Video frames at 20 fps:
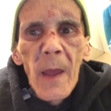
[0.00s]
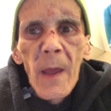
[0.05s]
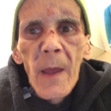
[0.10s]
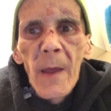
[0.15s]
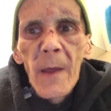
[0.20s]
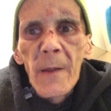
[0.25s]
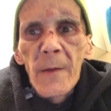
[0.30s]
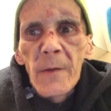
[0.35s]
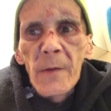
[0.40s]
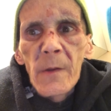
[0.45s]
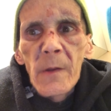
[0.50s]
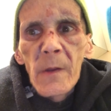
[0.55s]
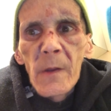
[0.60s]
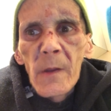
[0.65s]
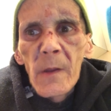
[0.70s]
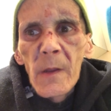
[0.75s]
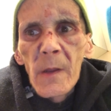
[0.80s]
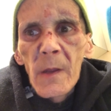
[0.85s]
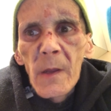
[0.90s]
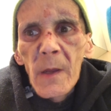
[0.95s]
And
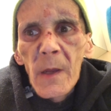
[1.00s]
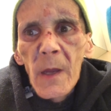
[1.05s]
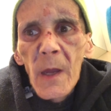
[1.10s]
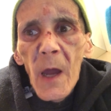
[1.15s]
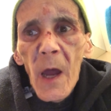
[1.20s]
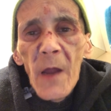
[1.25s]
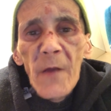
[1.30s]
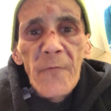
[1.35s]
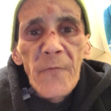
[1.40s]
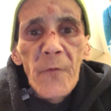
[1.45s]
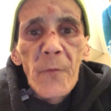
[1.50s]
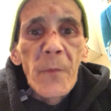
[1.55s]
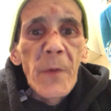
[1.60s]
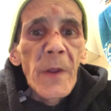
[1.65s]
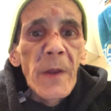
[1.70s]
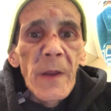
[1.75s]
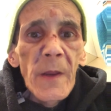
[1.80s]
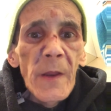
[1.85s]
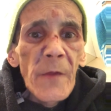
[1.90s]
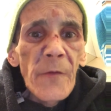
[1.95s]
God
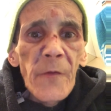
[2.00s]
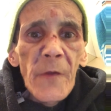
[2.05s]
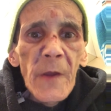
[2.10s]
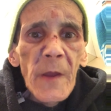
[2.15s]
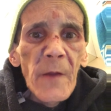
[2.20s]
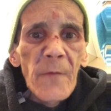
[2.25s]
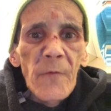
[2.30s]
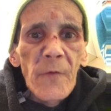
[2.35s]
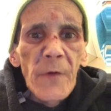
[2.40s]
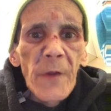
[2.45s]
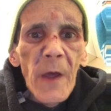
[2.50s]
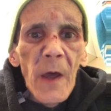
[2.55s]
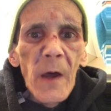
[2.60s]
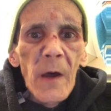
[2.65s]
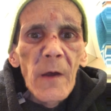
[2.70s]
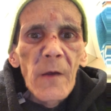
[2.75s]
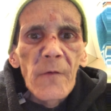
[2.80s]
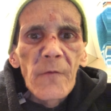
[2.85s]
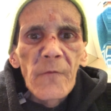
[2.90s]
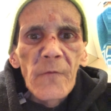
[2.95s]
forbid anything ever
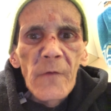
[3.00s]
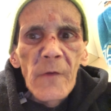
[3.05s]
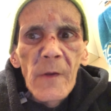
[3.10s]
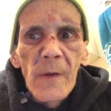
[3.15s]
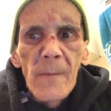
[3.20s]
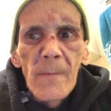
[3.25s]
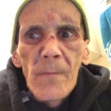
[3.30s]
does.